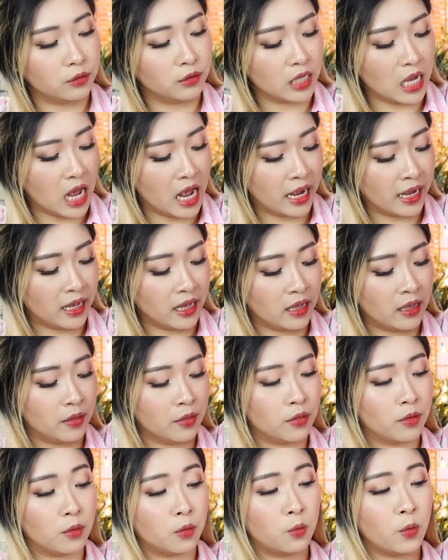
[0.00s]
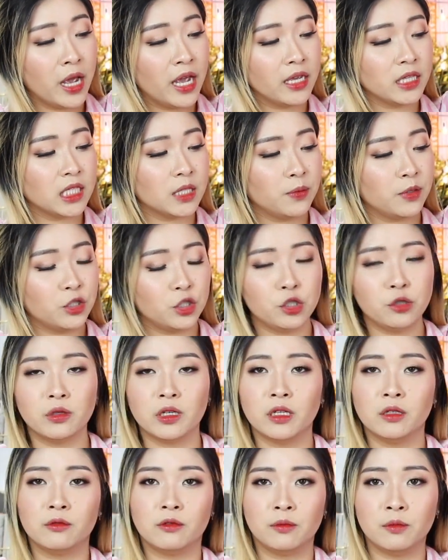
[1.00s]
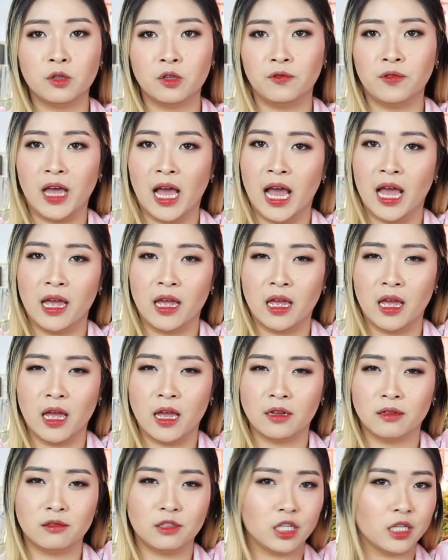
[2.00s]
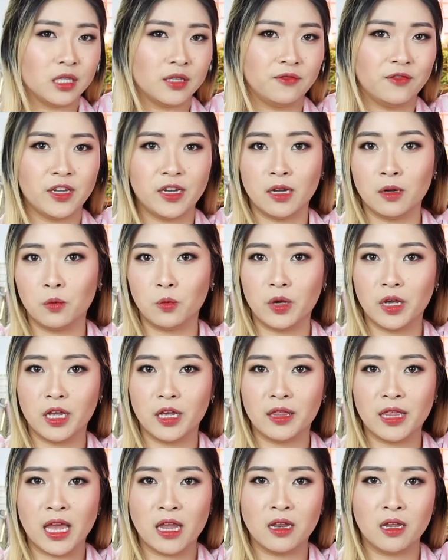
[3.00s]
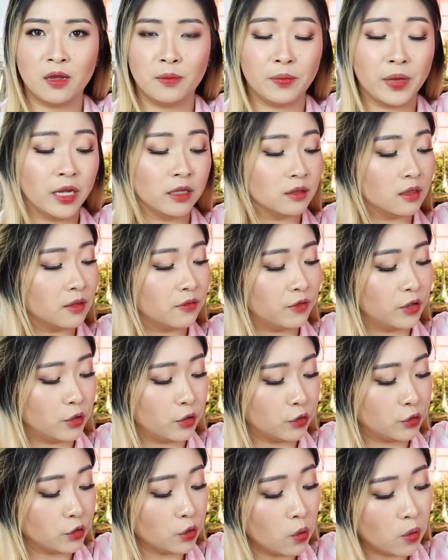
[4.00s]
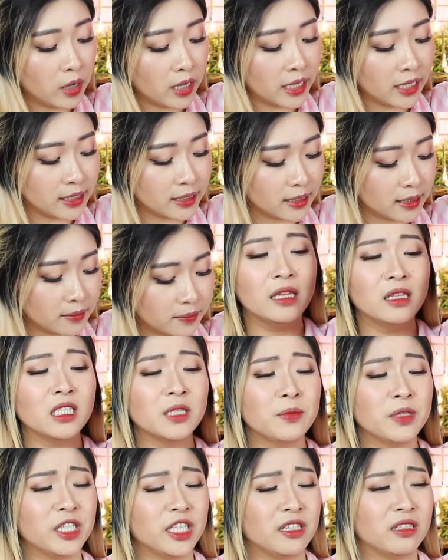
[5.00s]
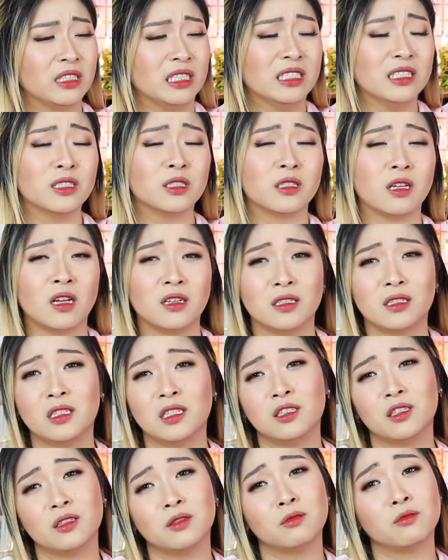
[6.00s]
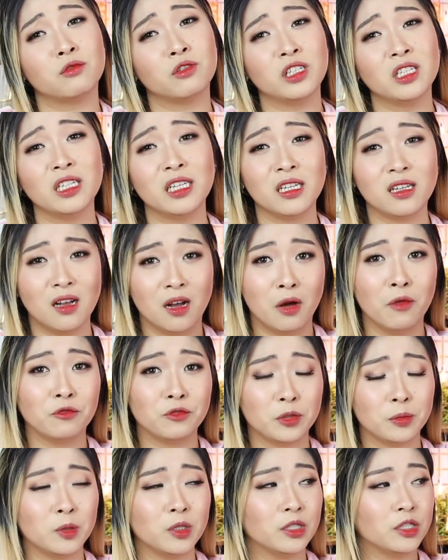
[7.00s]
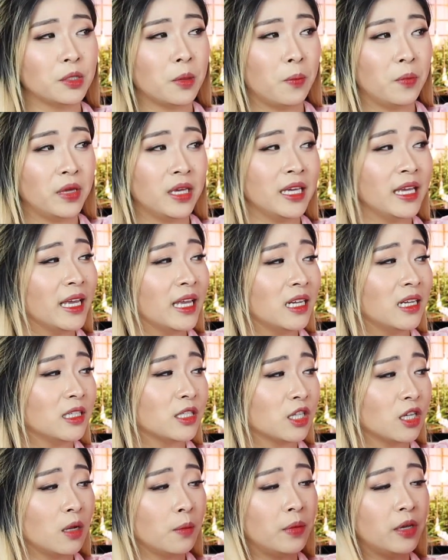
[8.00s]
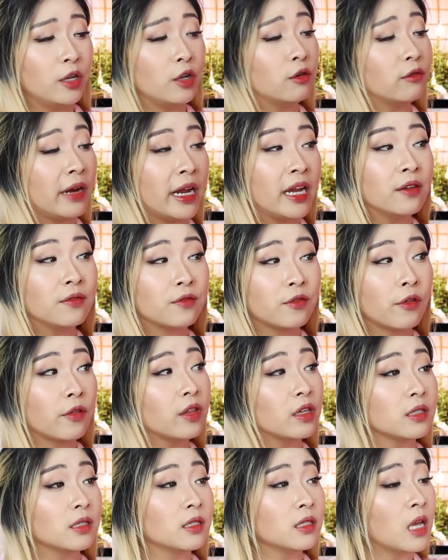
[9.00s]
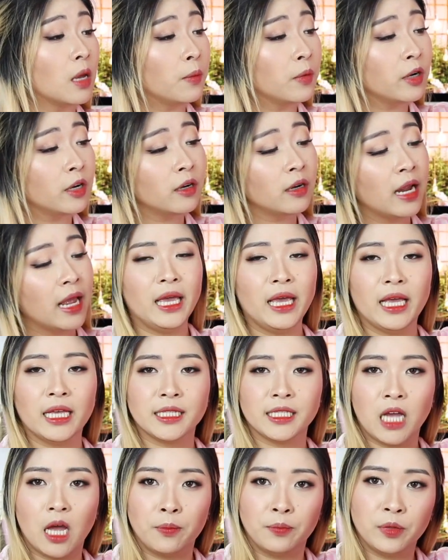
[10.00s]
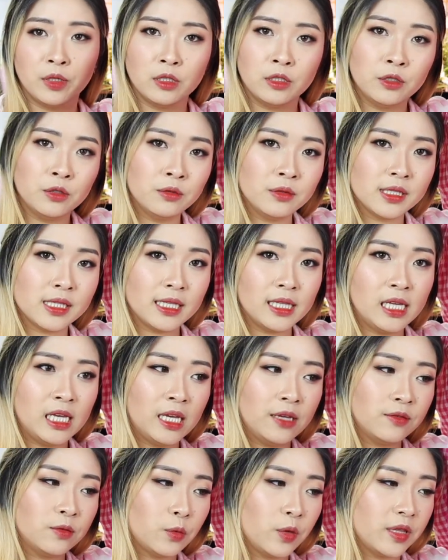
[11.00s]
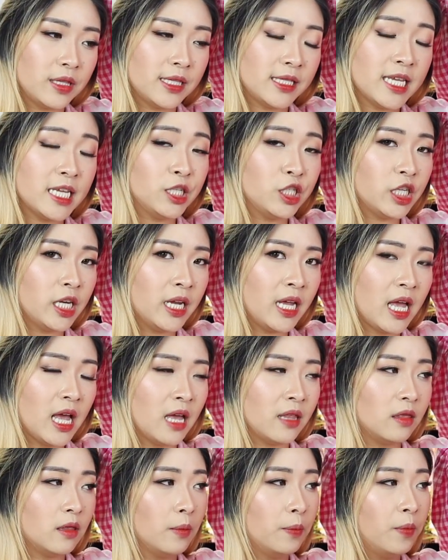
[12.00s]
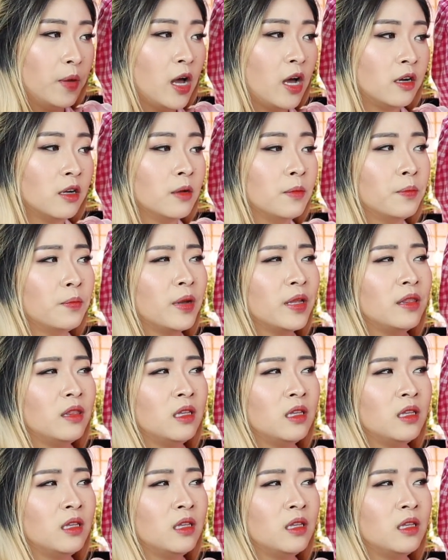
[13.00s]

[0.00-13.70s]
tie in the waist, but you can remove that and just fit it with any belt of your choice. This material is honestly just really comfortable to to be in. It's going to be great for the summer. It's got balloon sleeves with cinching at the bottom, but